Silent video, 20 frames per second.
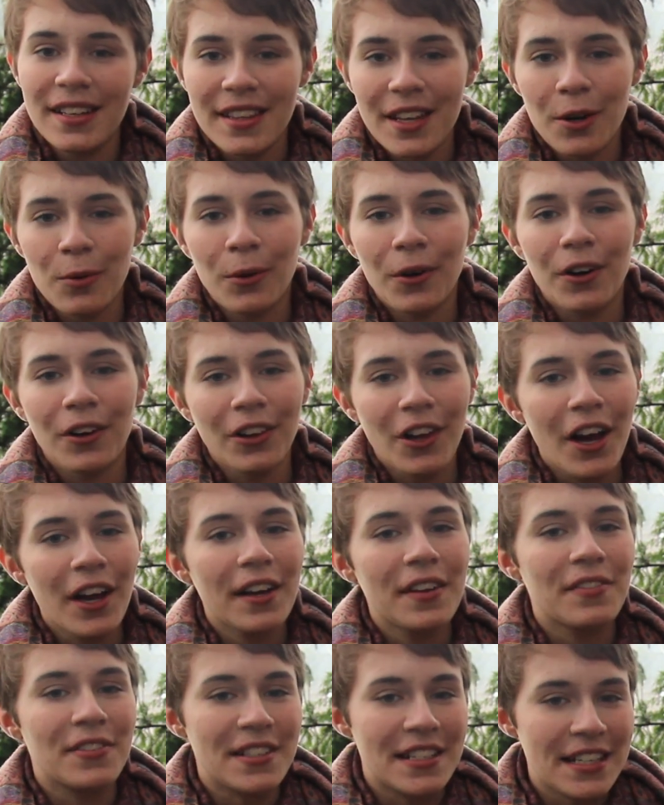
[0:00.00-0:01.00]
there were a lot
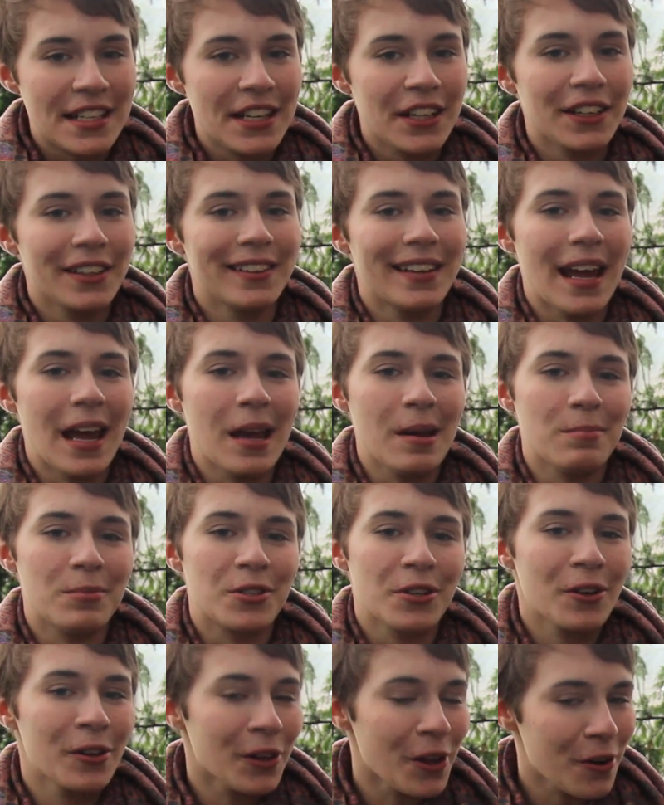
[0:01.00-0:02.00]
of deer
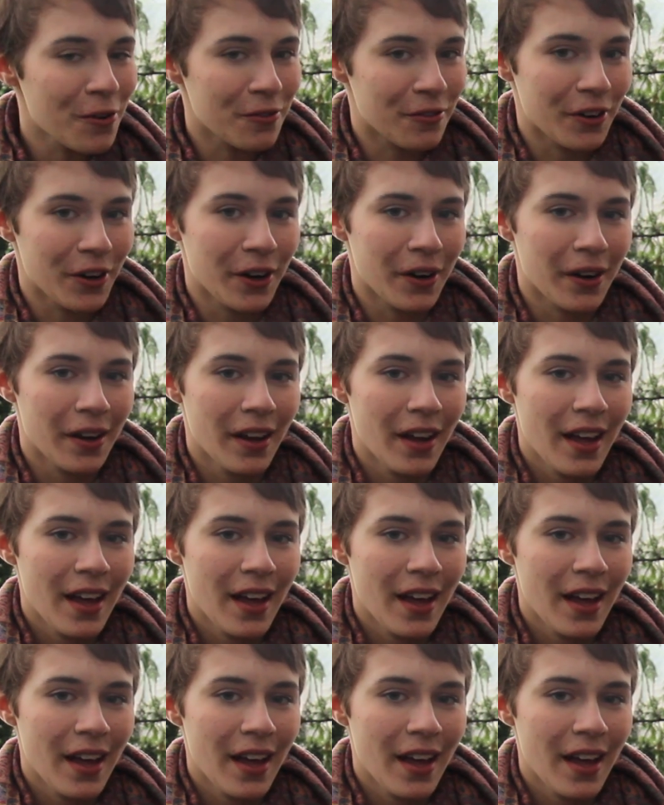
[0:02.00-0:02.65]
named Clover.